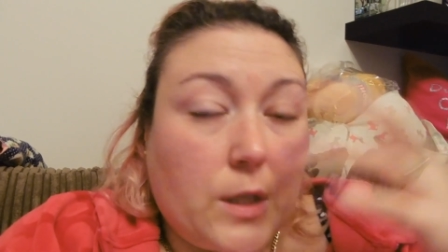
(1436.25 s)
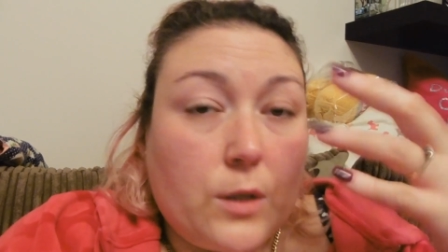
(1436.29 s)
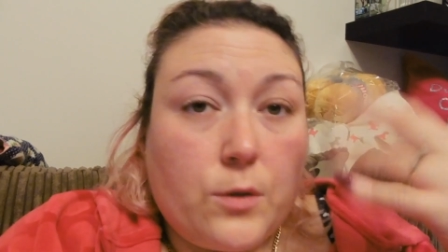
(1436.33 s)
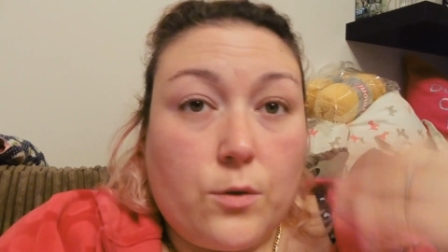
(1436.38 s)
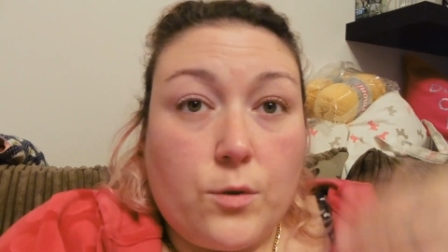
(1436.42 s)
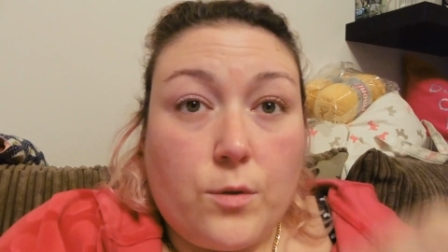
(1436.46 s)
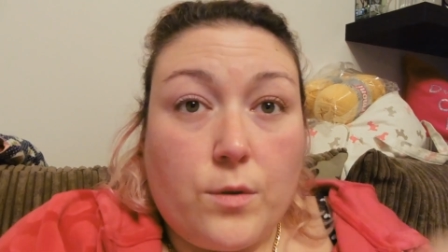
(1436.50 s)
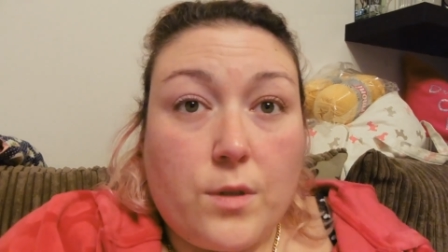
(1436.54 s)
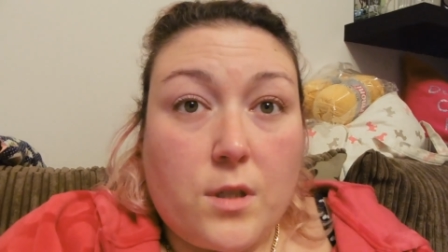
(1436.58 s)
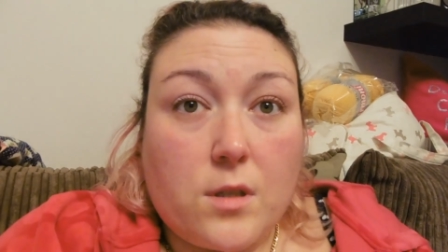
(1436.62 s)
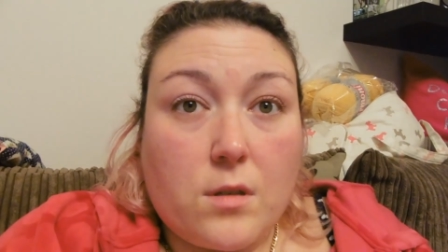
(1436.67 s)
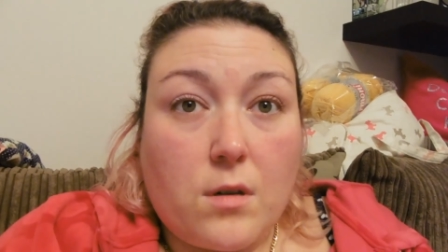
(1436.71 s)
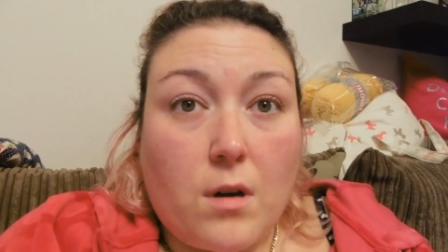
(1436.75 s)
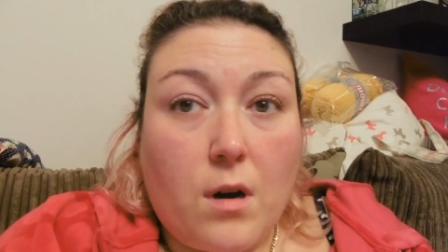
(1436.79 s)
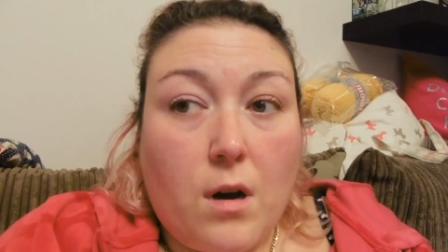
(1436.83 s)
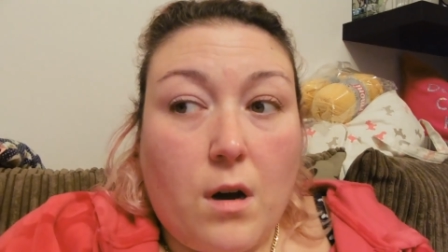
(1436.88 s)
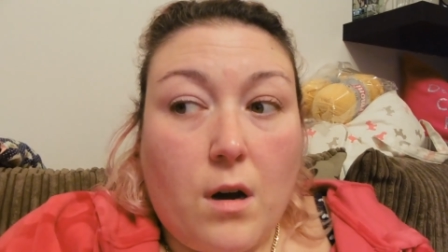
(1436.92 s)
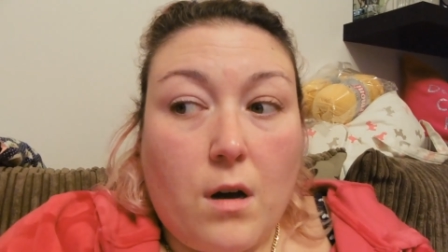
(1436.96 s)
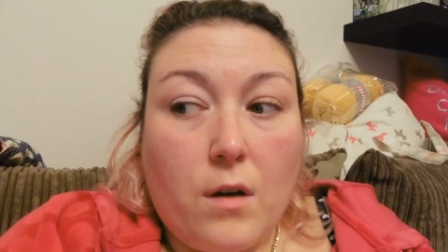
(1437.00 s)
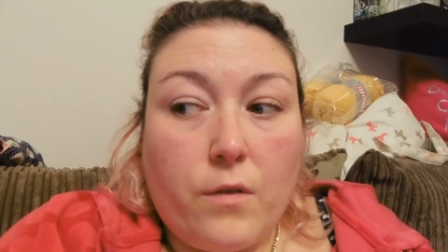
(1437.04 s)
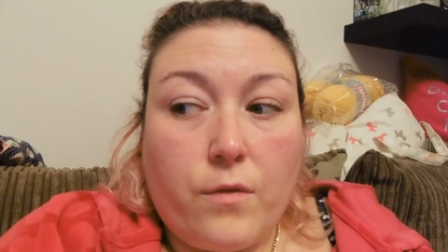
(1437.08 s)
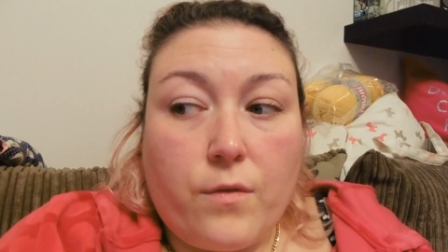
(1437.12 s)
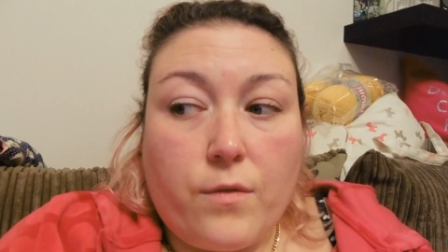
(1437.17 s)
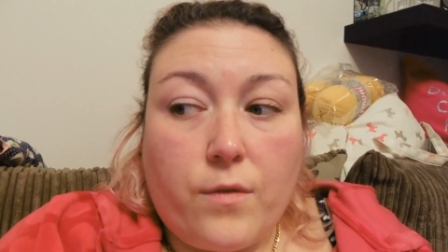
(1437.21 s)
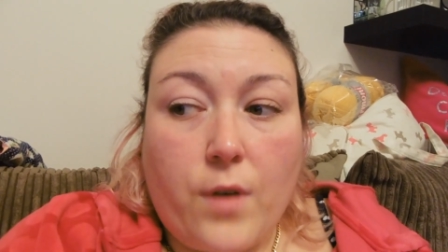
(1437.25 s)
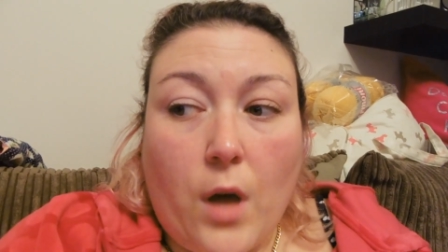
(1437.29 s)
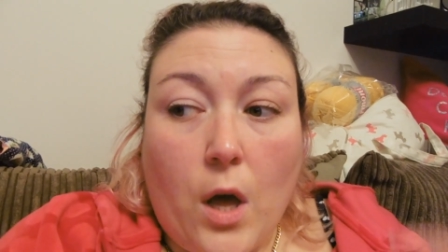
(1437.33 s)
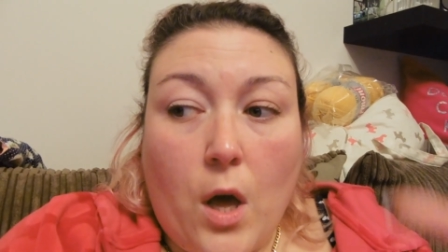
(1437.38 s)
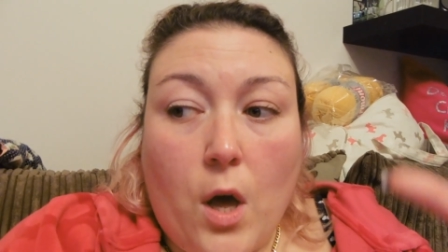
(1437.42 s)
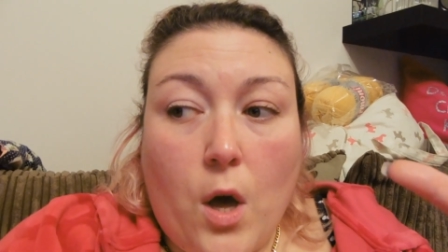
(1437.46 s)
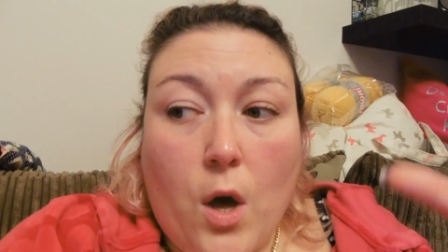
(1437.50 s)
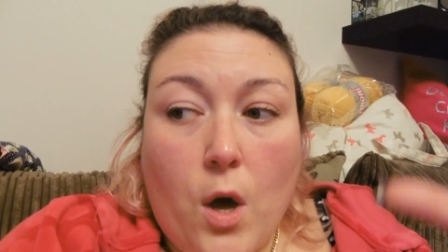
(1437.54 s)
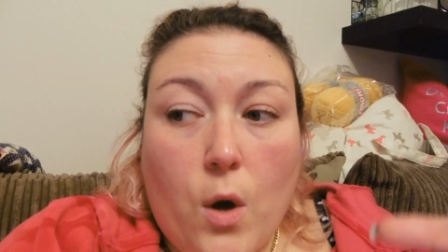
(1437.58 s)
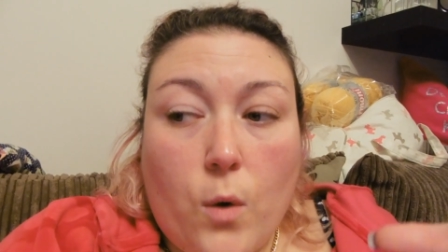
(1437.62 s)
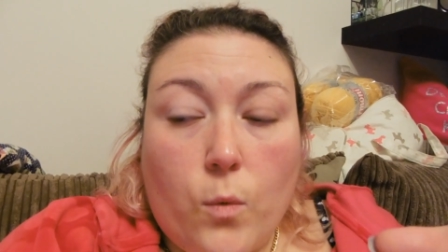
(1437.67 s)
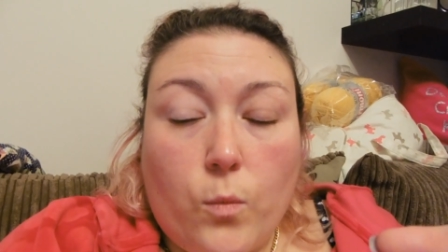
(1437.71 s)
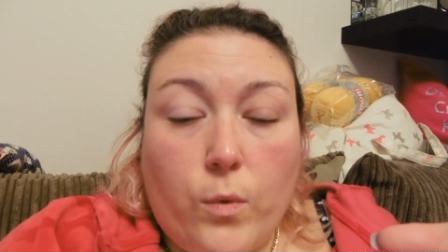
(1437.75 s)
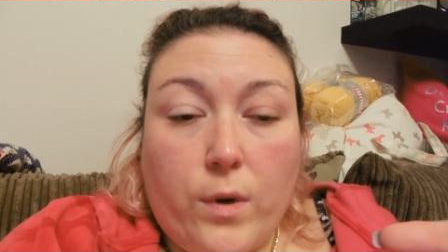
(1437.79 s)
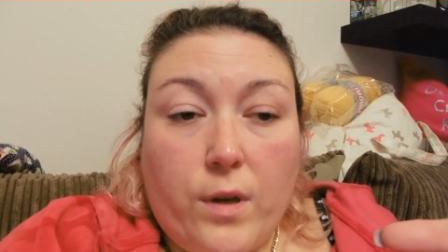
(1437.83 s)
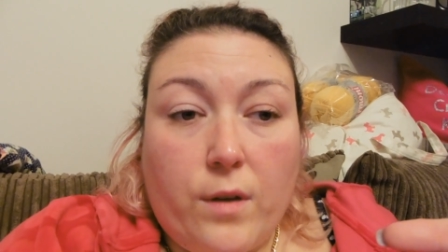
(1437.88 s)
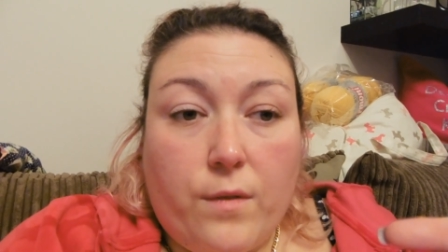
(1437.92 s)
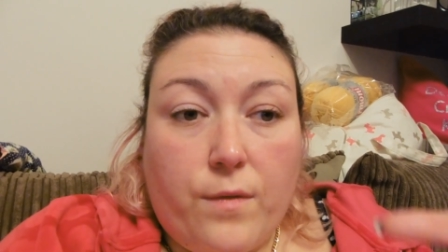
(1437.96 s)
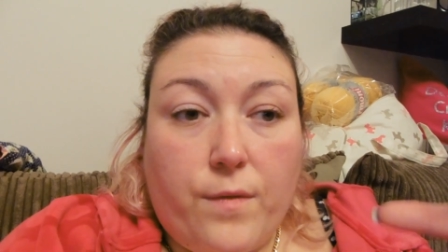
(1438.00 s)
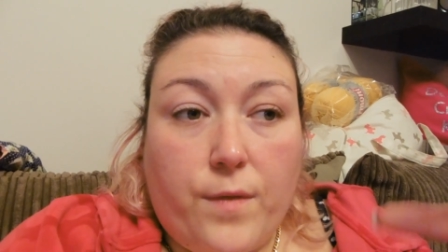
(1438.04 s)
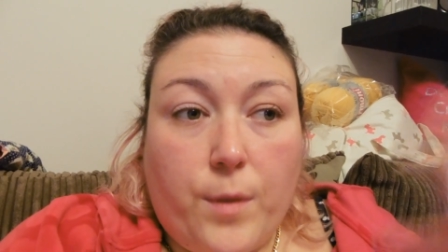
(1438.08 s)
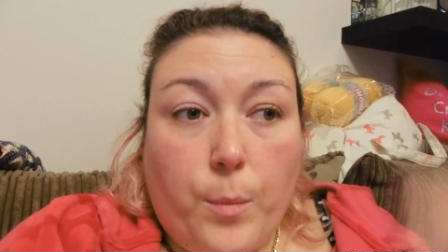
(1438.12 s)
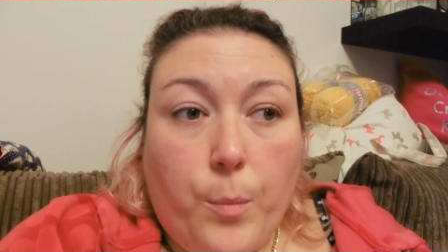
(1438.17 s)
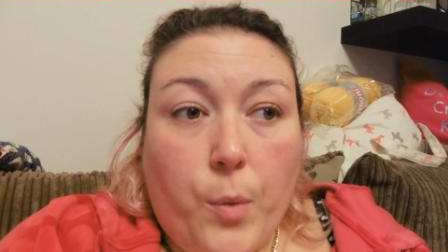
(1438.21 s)
do the scarf
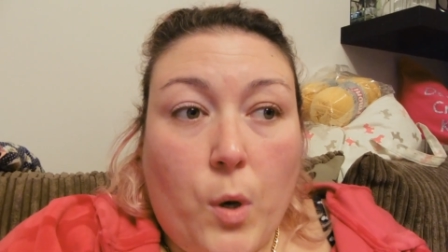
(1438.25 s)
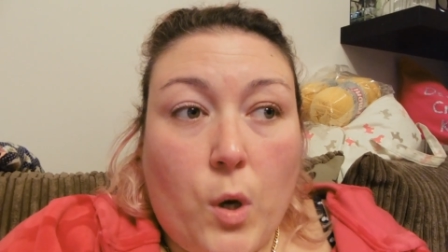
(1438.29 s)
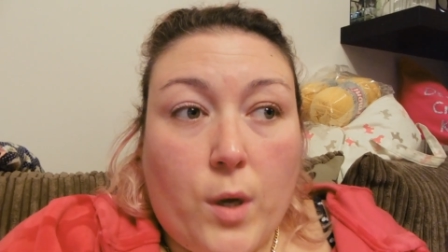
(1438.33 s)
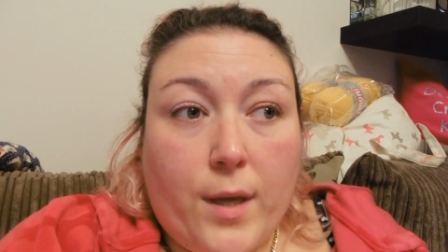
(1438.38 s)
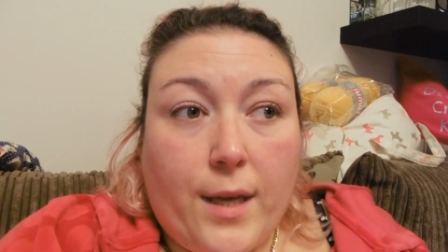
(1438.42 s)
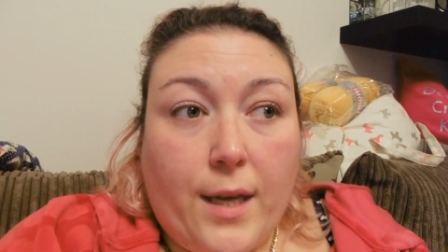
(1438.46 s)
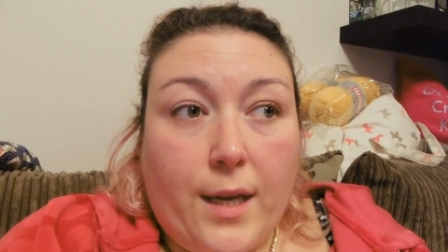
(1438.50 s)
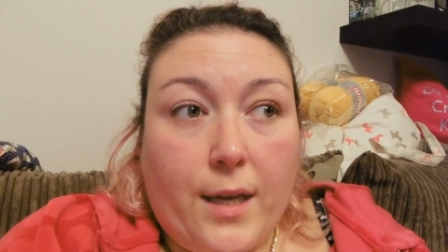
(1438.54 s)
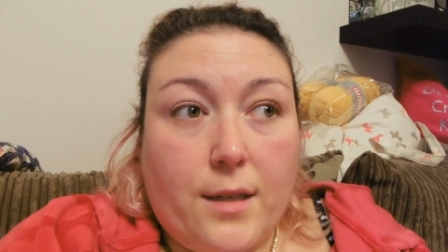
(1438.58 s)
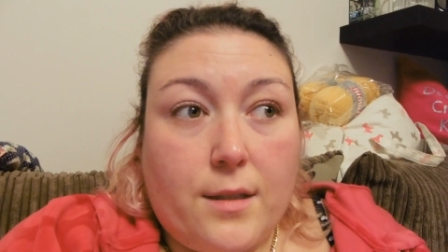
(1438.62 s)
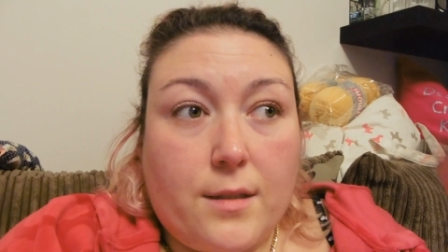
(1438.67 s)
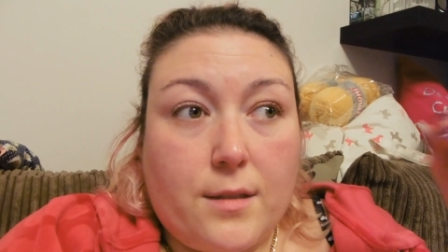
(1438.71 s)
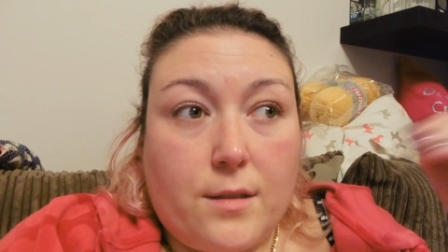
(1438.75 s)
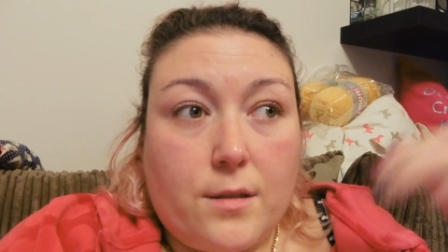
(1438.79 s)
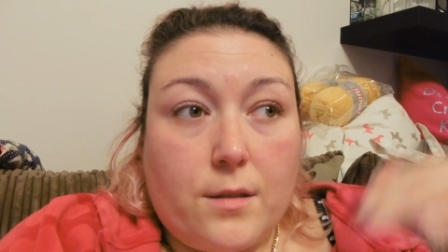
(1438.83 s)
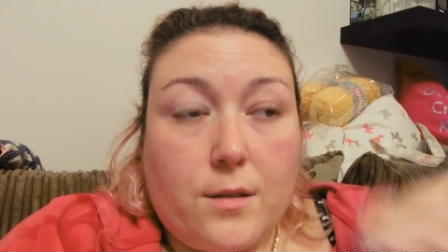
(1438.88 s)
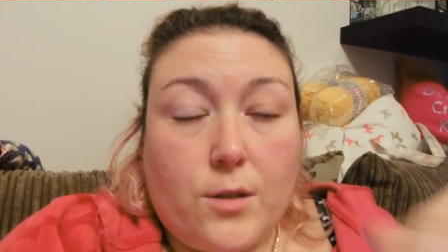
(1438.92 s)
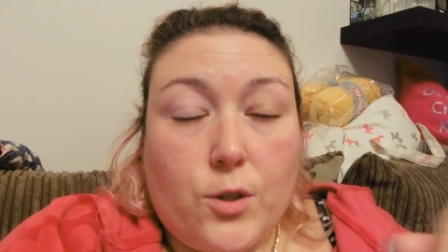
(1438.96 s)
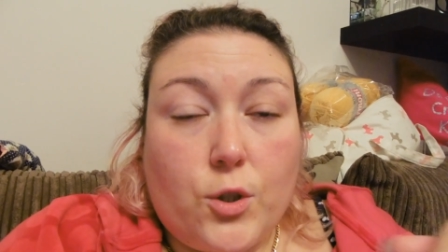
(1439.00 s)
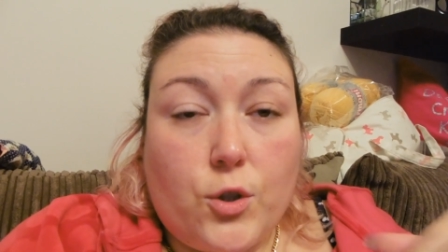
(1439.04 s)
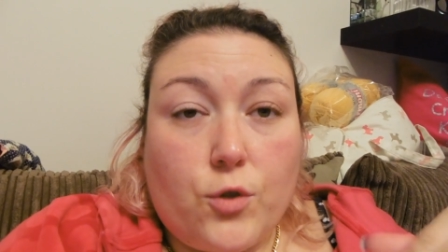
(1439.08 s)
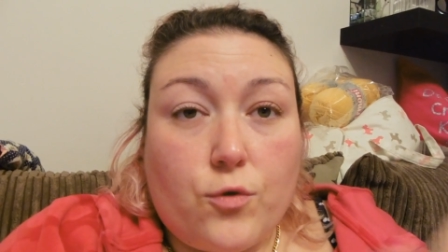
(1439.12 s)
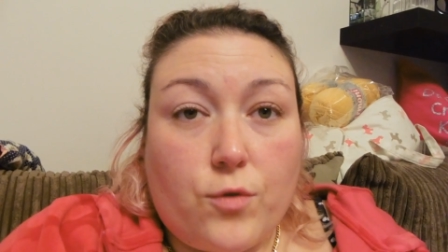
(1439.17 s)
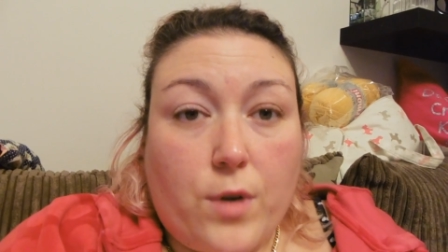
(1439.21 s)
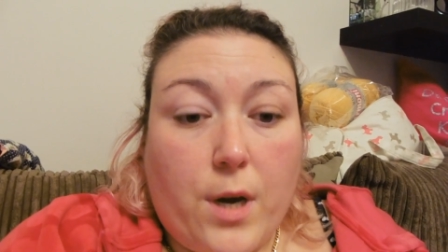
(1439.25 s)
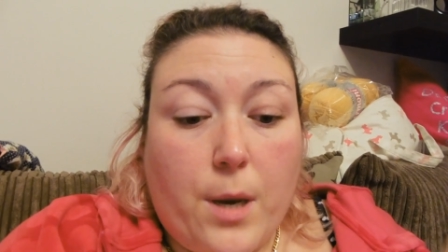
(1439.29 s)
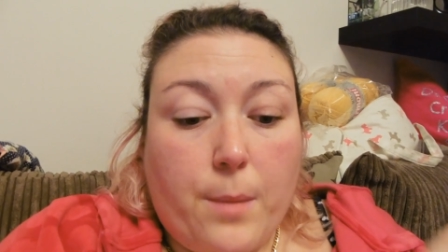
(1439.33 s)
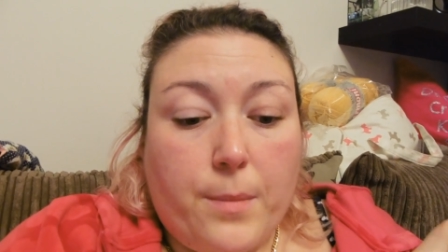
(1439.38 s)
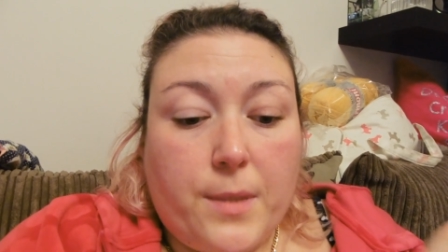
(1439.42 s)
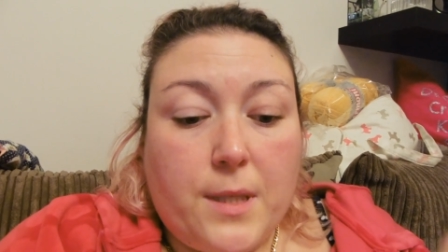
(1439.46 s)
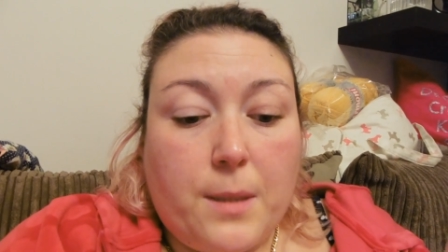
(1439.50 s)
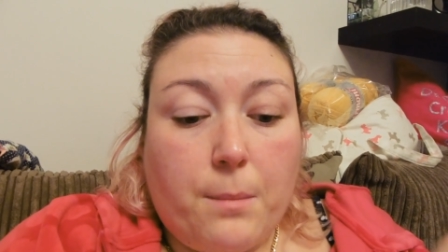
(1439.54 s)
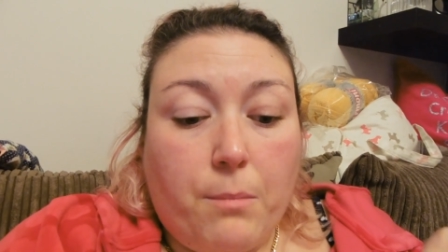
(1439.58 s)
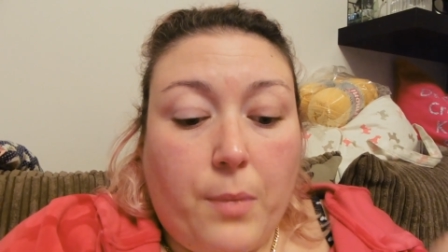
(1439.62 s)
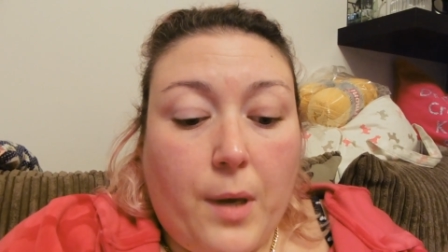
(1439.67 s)
with the pockets striped in